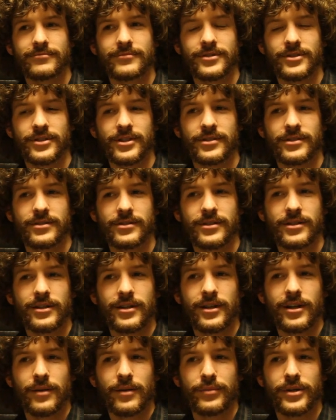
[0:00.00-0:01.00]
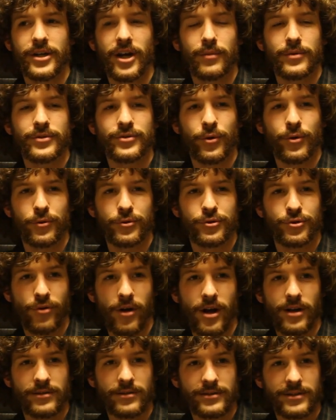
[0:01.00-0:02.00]
just become a total
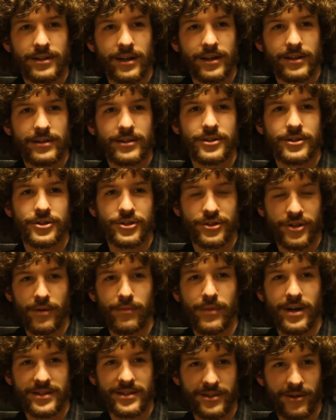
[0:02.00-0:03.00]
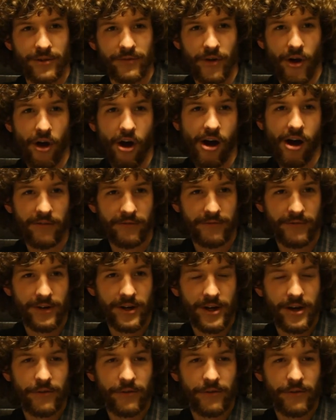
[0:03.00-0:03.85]
troglodyte and shut myself off